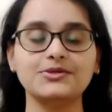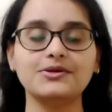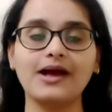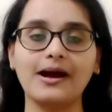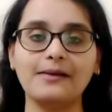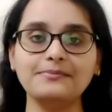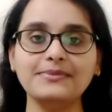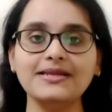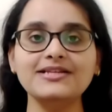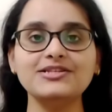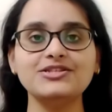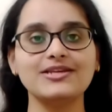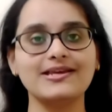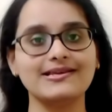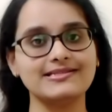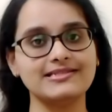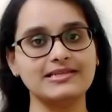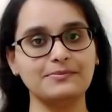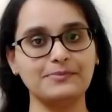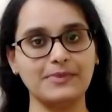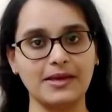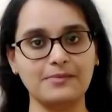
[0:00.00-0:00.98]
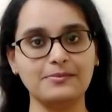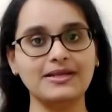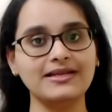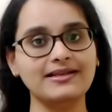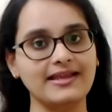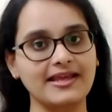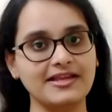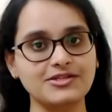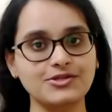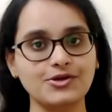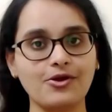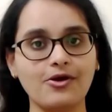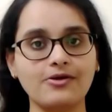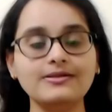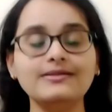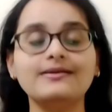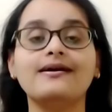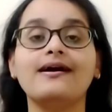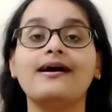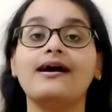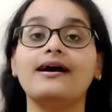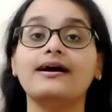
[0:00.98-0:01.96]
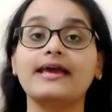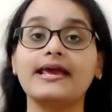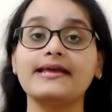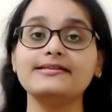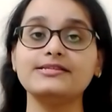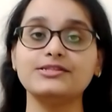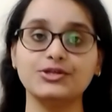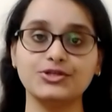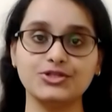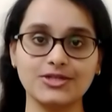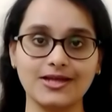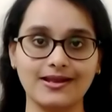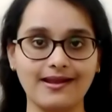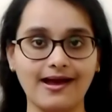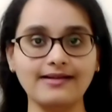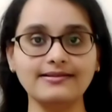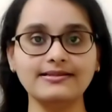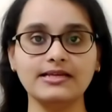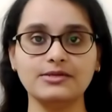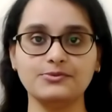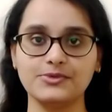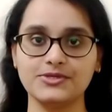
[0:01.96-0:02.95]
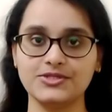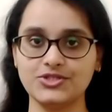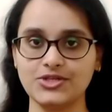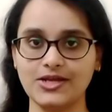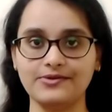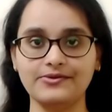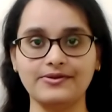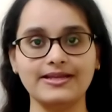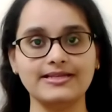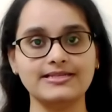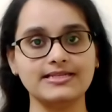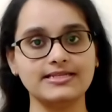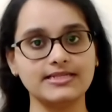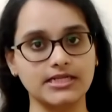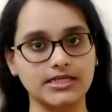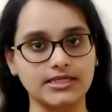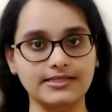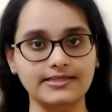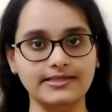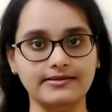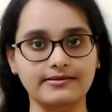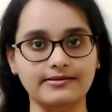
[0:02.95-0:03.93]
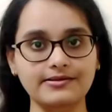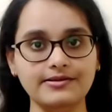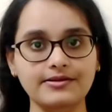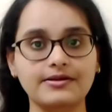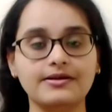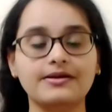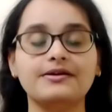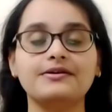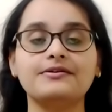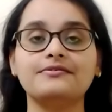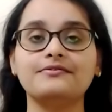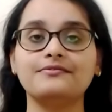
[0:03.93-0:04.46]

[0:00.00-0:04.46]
To complete GST payment later on against a challan that was generated earlier,